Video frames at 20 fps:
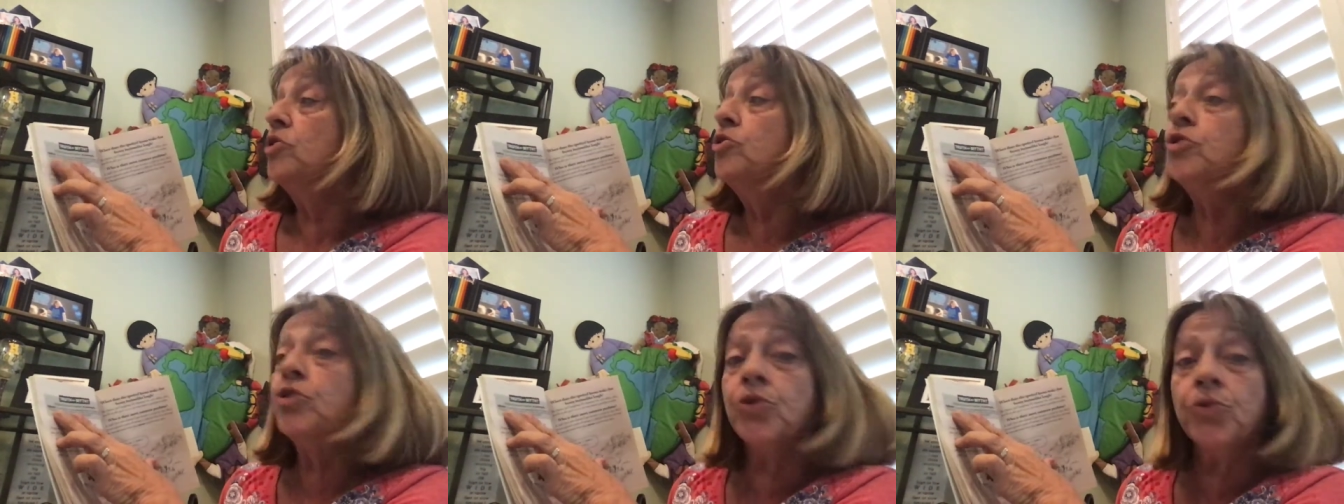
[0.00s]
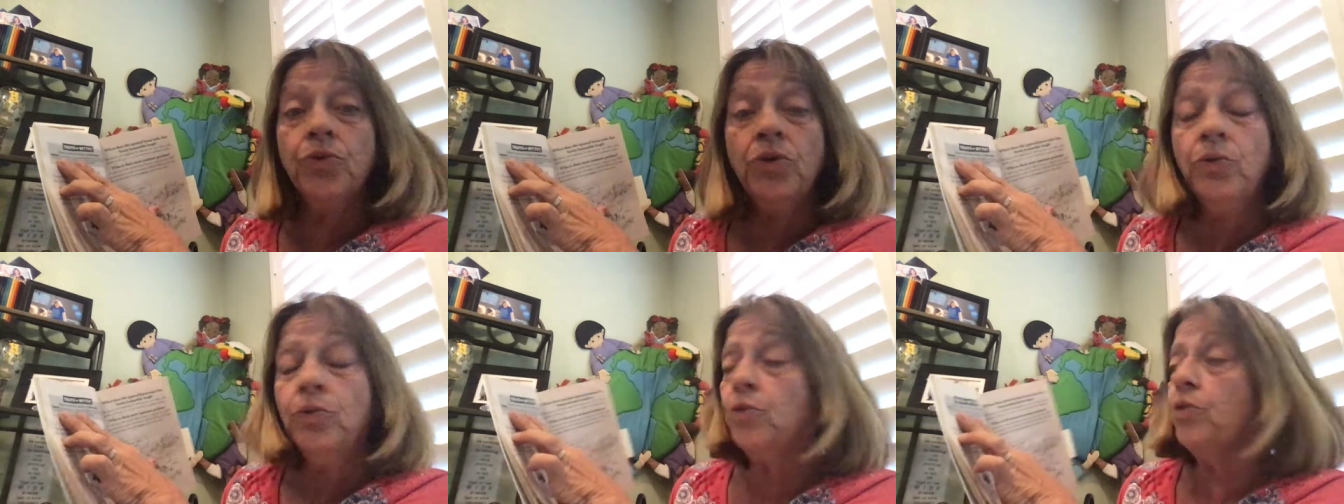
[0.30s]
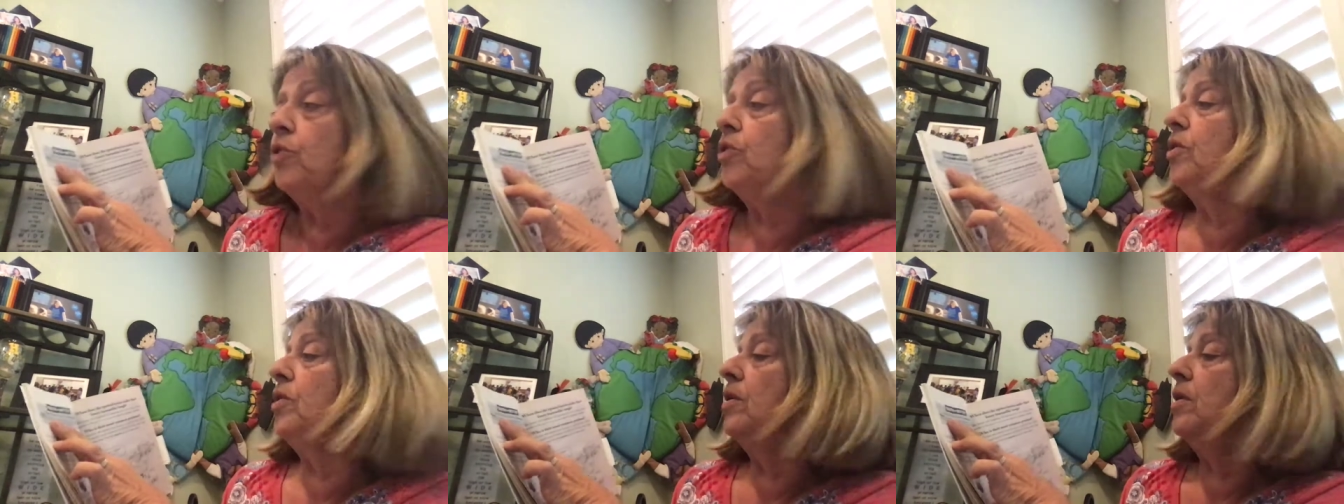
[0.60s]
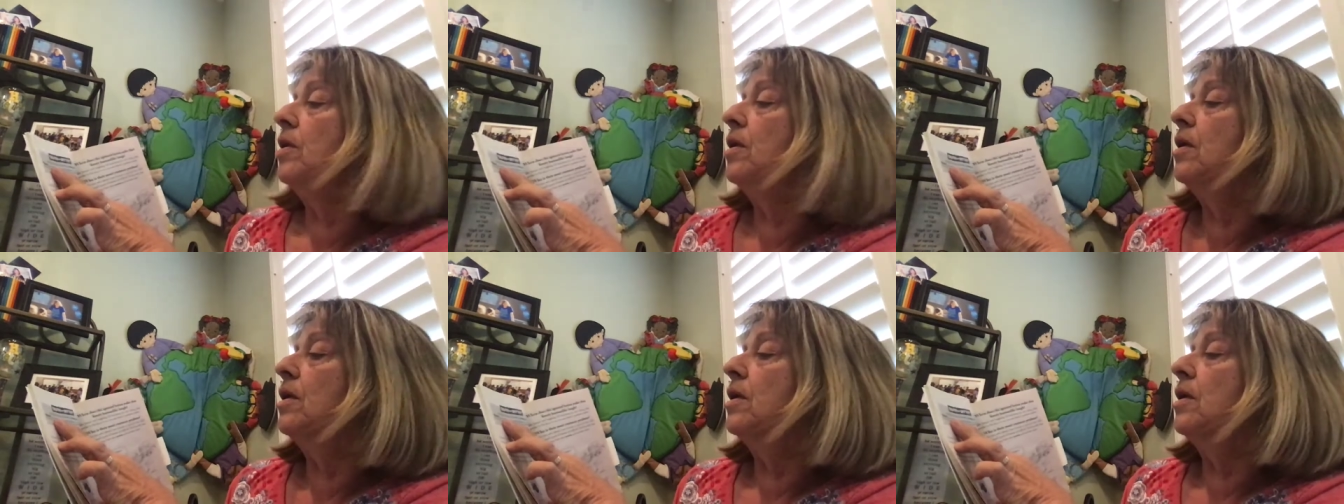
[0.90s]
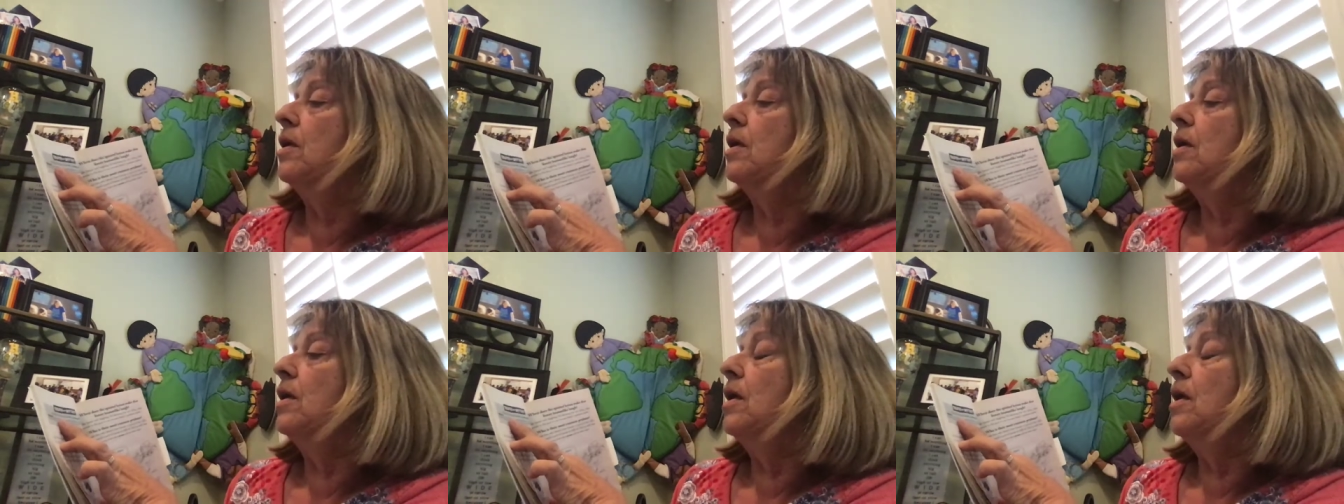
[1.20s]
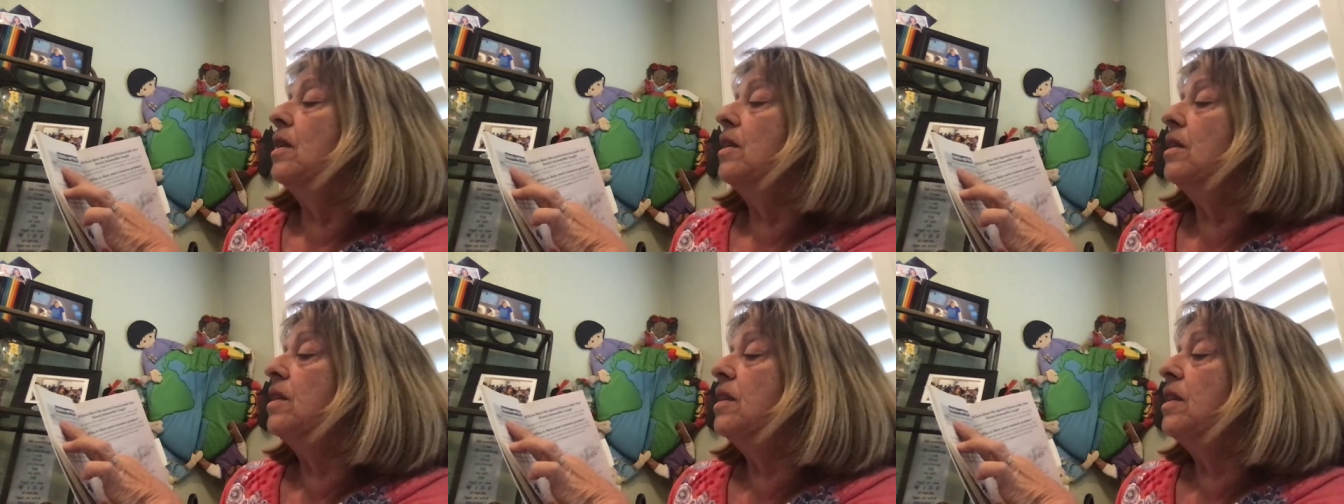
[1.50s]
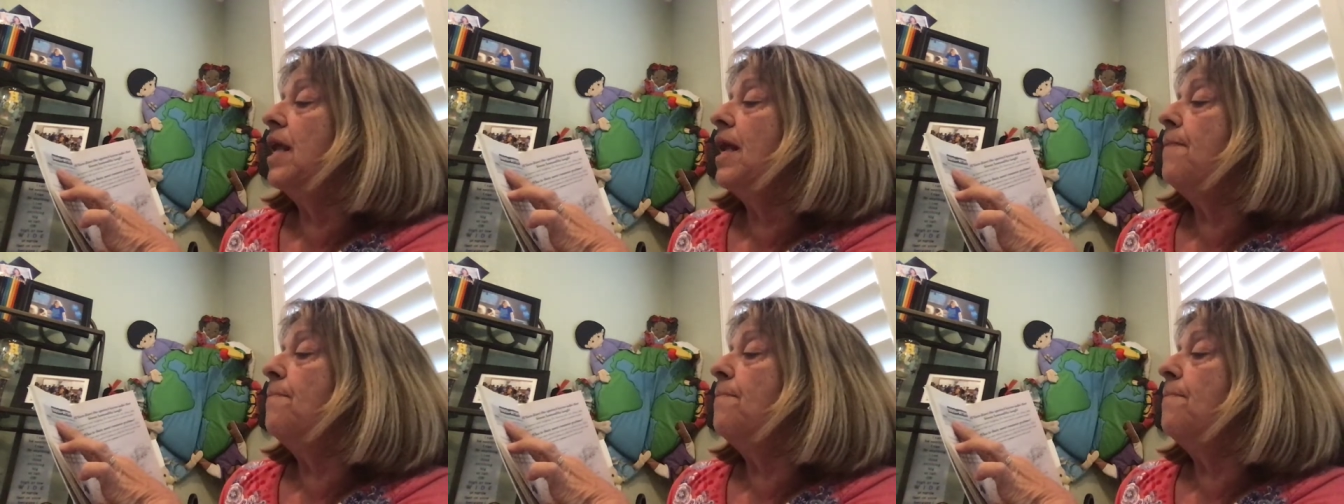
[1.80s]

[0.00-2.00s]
Truth. They